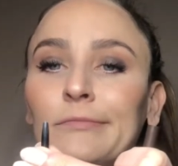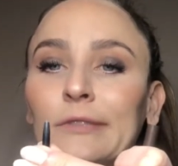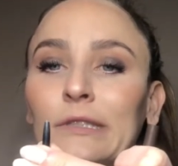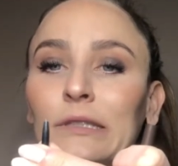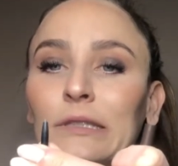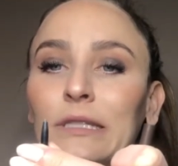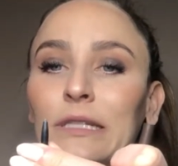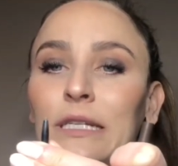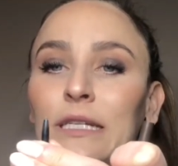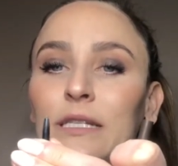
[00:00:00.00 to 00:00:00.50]

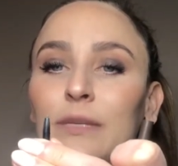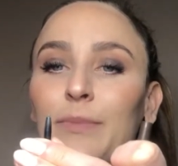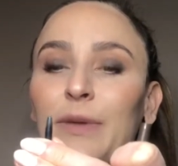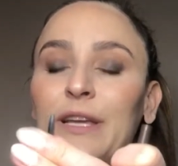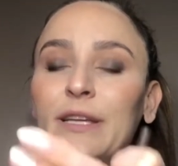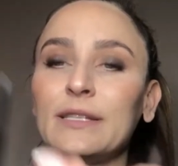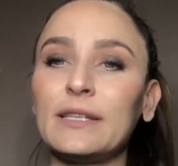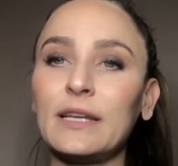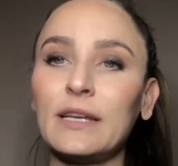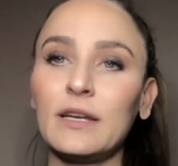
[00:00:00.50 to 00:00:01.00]
Easy
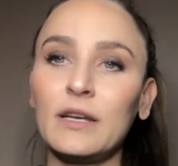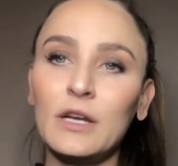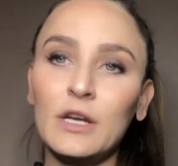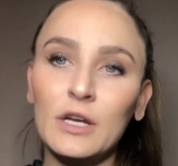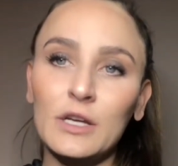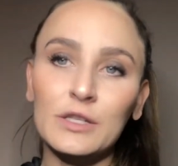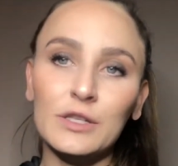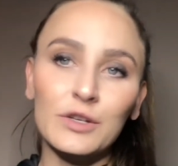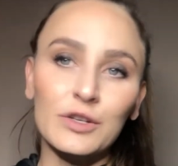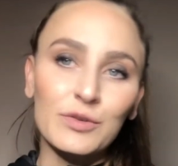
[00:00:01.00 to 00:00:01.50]
peasy.
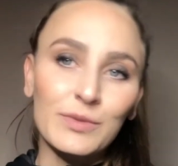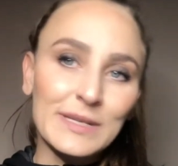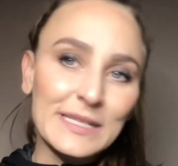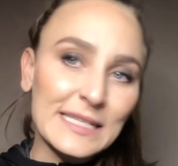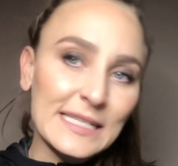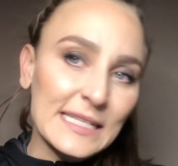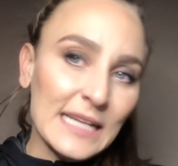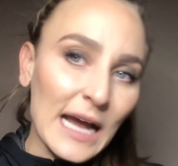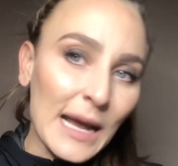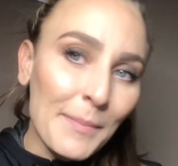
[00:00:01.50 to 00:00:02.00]
So
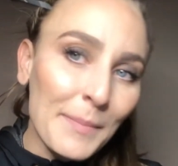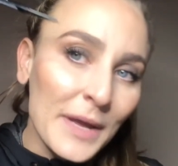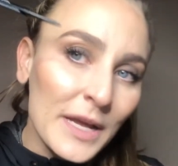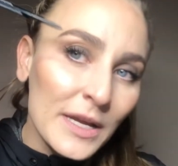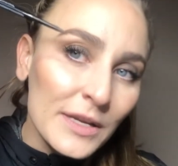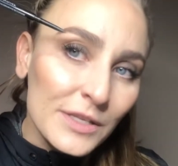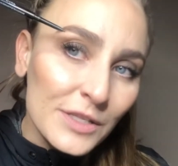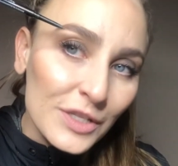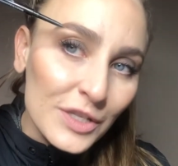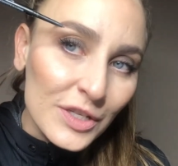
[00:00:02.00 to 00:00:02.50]
twist up.
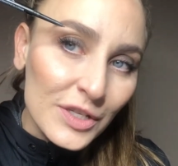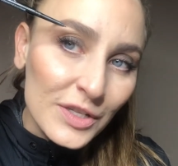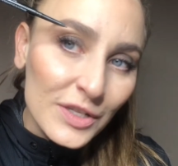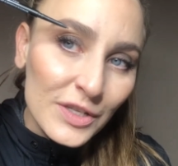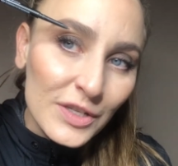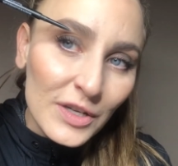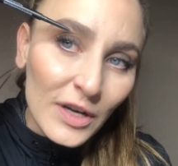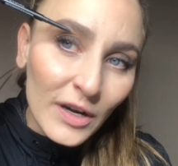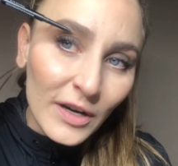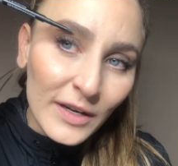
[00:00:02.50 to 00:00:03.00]

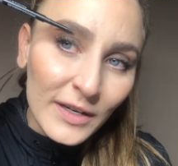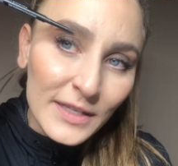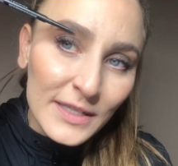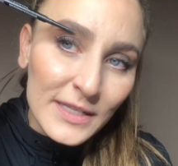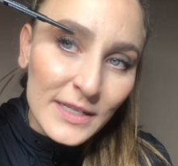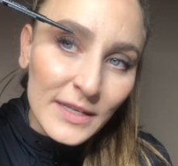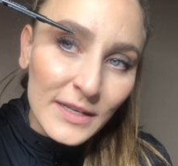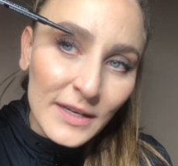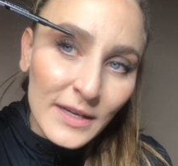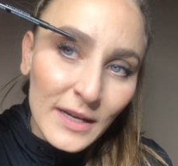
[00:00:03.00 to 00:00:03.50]
Start
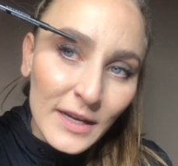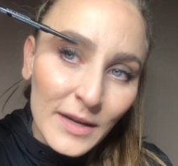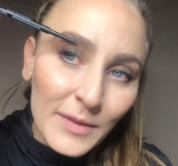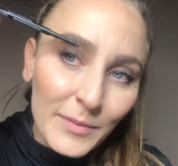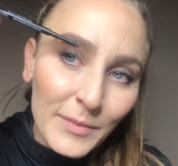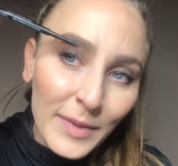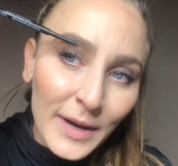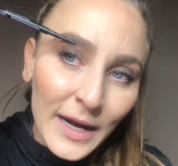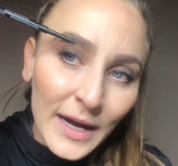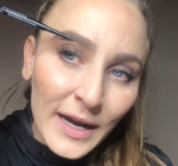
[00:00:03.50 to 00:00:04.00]

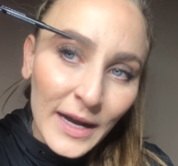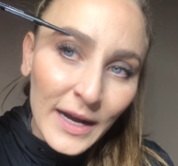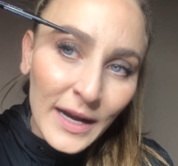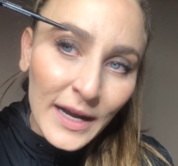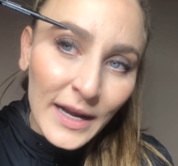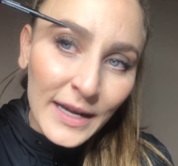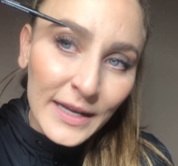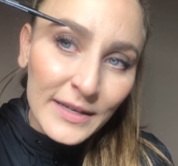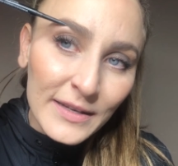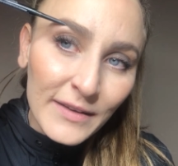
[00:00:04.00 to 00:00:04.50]

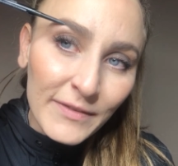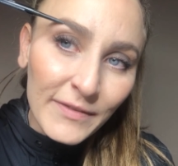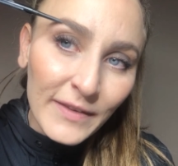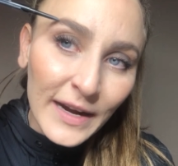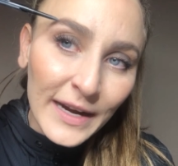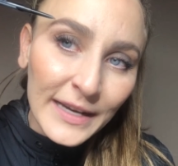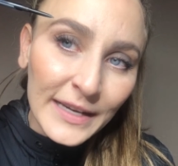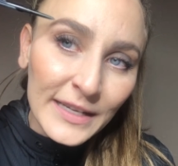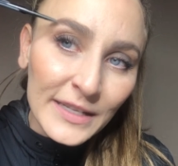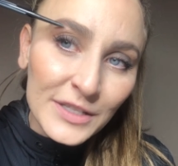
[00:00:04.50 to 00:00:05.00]
by
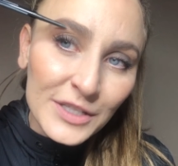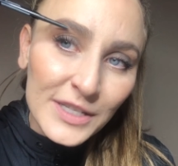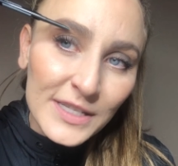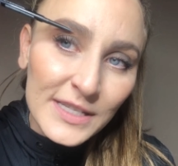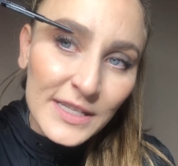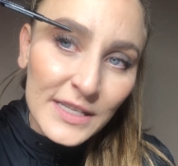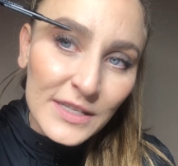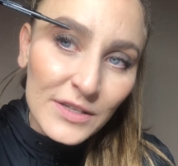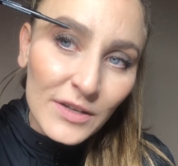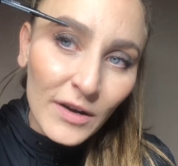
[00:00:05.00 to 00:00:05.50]
defining just
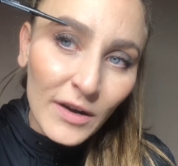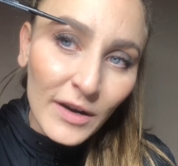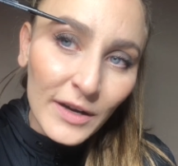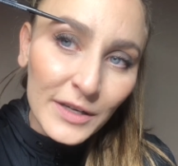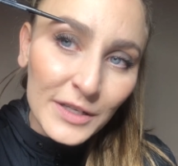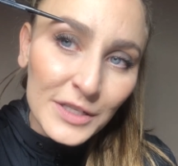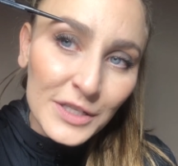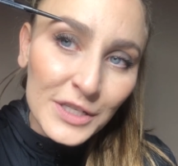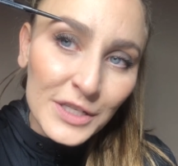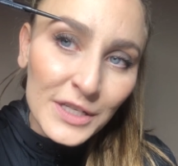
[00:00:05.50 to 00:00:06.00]
this
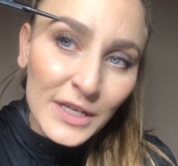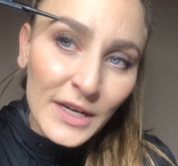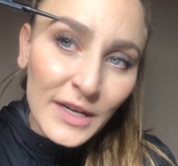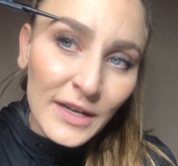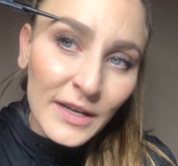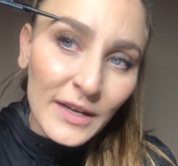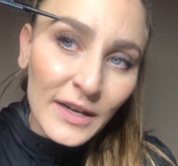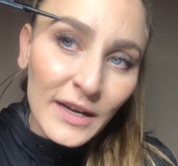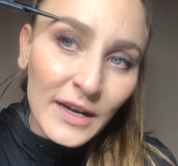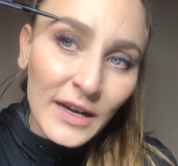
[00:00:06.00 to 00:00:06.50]
arch.
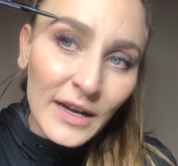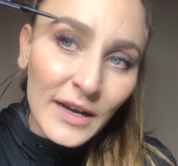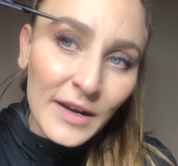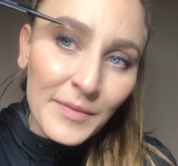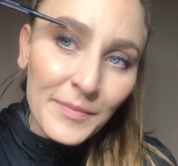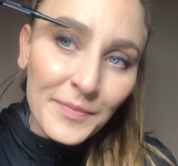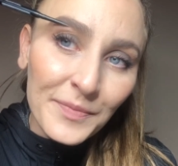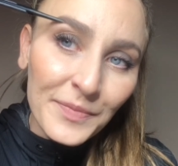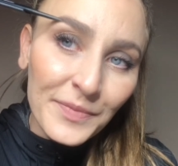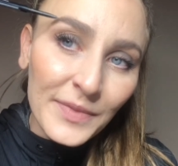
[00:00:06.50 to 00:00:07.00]

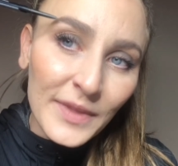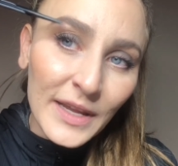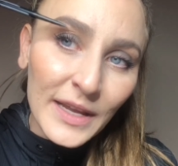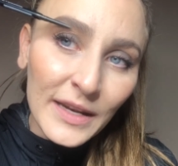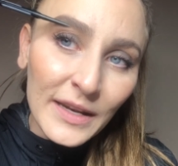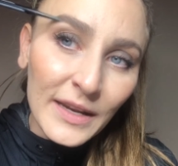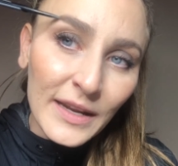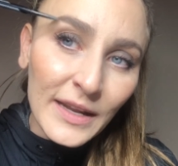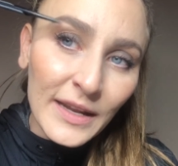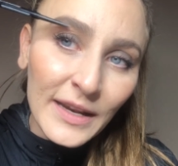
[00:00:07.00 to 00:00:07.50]
And
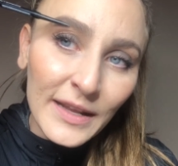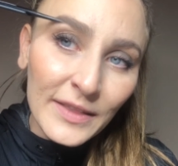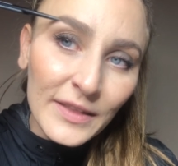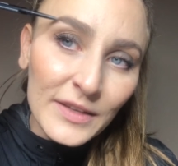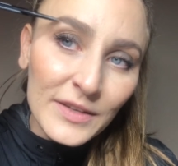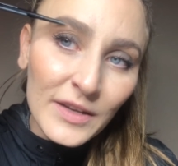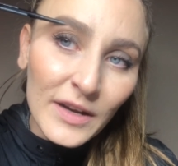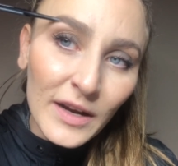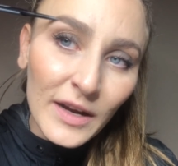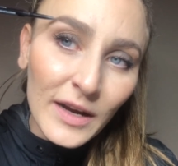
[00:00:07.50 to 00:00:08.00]
at the
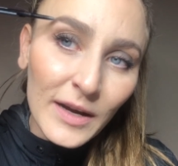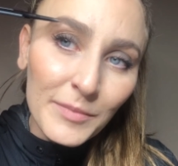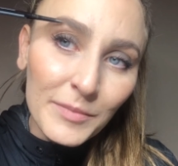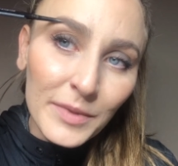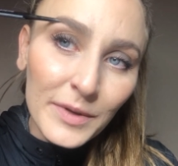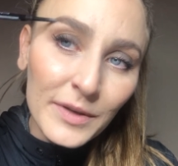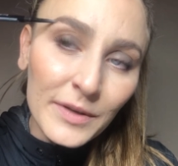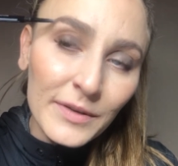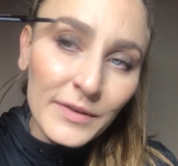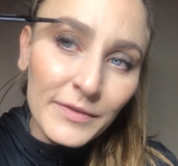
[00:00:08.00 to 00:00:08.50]
top,
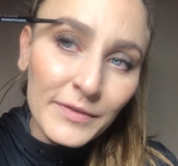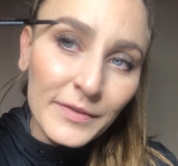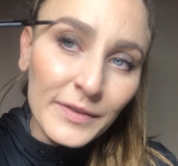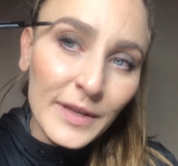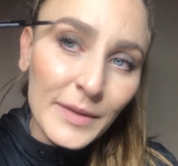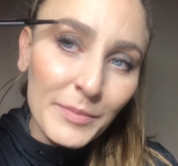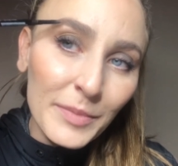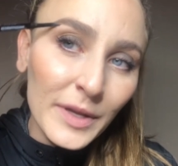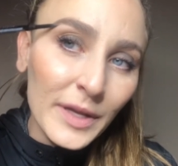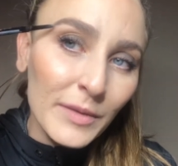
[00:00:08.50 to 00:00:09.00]

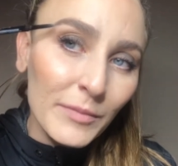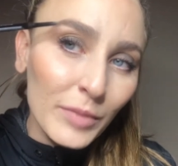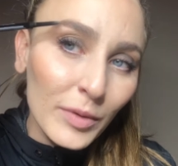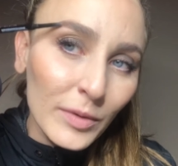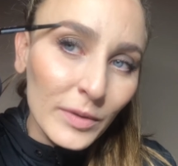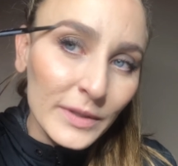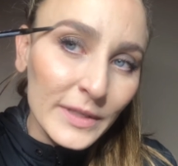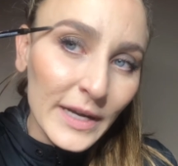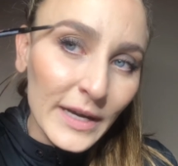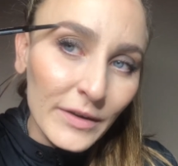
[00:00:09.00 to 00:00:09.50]
flip and
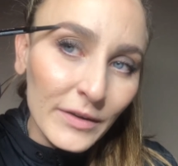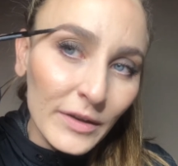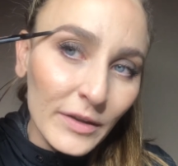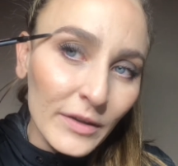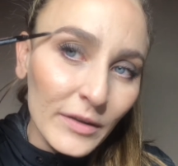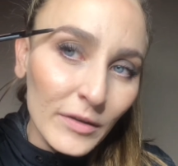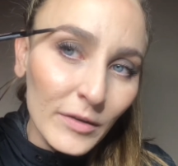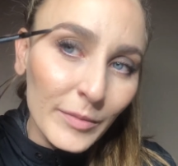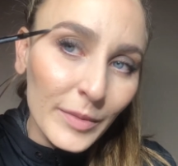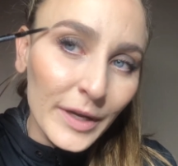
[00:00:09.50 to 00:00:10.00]
pull down a
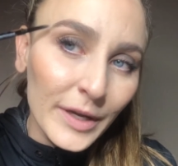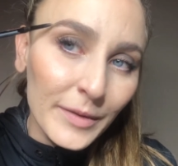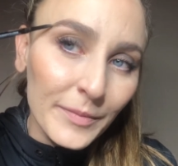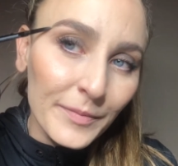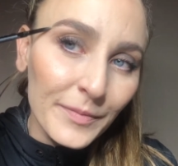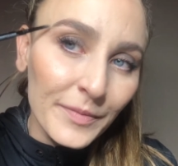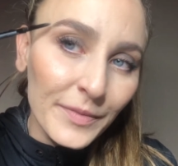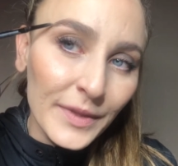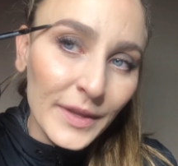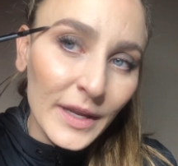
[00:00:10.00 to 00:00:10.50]
little bit,
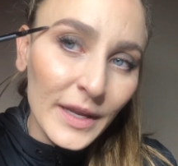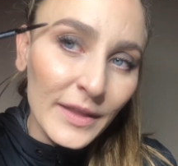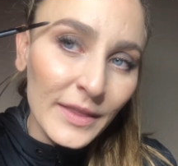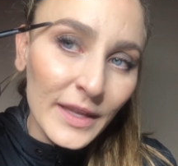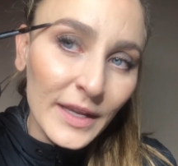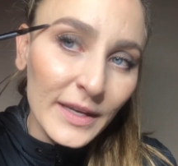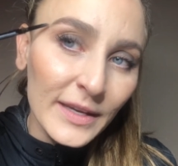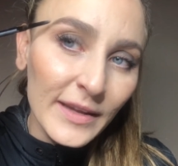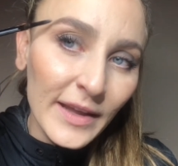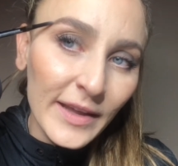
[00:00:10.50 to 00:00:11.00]
and
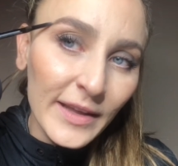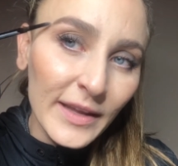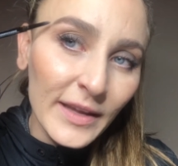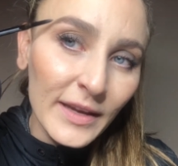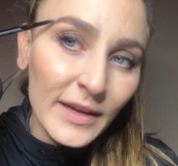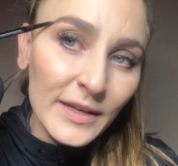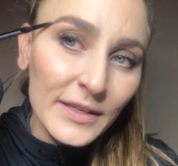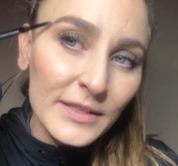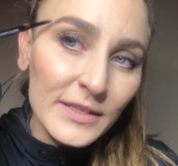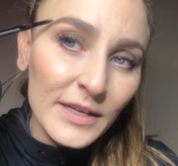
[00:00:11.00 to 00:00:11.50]
then take it
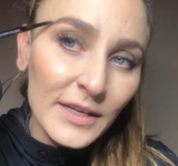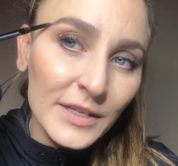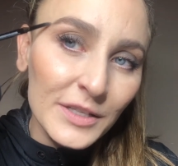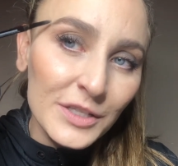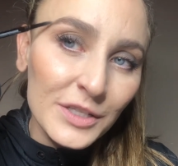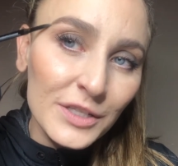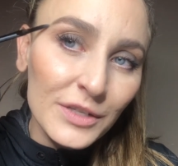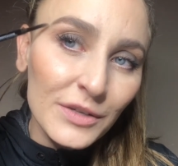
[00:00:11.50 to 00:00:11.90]
a touch